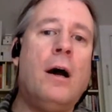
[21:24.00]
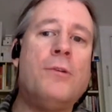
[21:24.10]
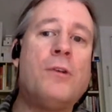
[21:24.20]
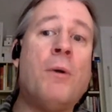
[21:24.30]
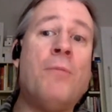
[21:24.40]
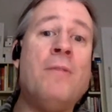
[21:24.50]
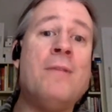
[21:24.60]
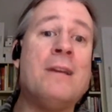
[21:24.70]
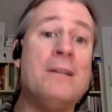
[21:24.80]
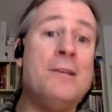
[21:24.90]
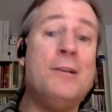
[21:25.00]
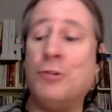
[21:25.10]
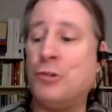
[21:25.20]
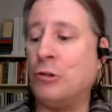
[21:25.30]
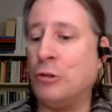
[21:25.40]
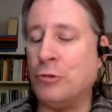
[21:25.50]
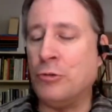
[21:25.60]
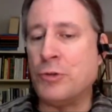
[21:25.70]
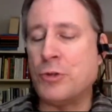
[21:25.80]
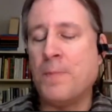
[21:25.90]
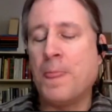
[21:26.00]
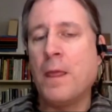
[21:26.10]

Some of them even continued to lose.